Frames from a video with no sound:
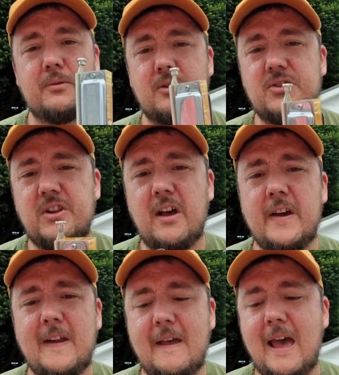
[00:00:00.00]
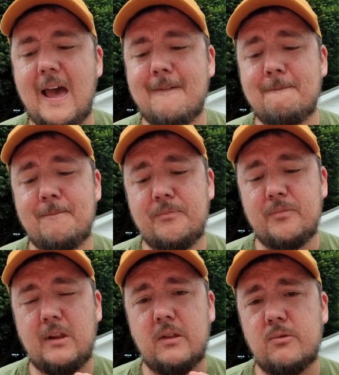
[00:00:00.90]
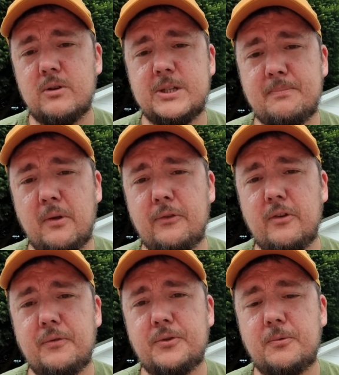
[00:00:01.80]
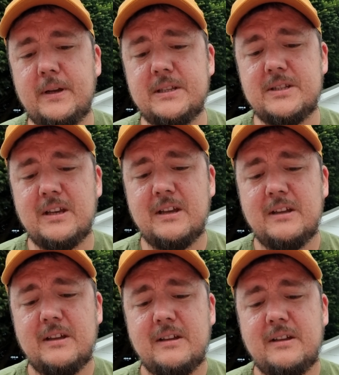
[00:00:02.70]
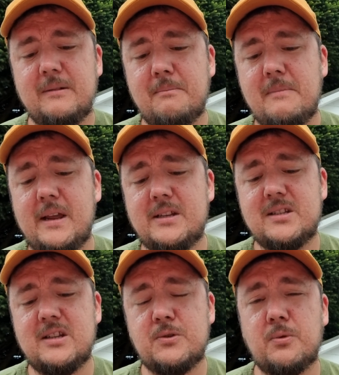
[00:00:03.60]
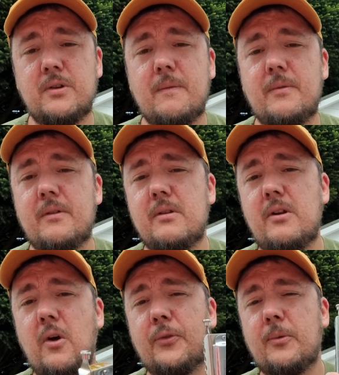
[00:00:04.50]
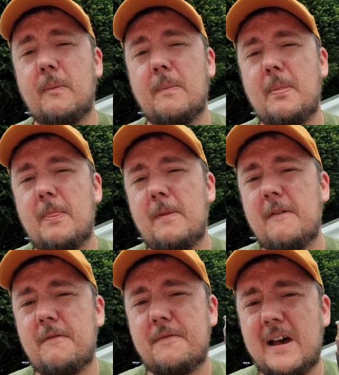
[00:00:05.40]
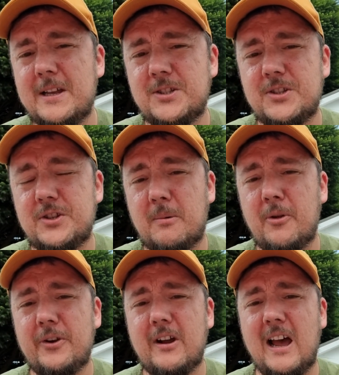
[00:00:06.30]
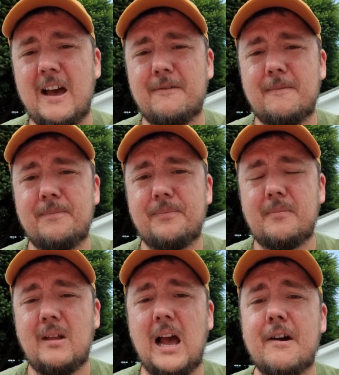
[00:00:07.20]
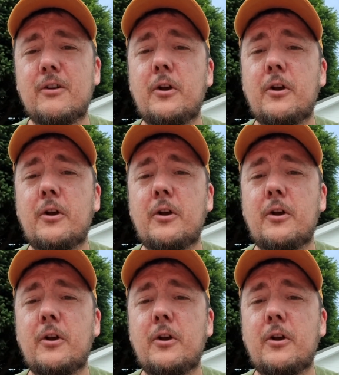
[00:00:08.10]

the slide and the response of the reeds makes this one not the fastest harmonica I have. I have a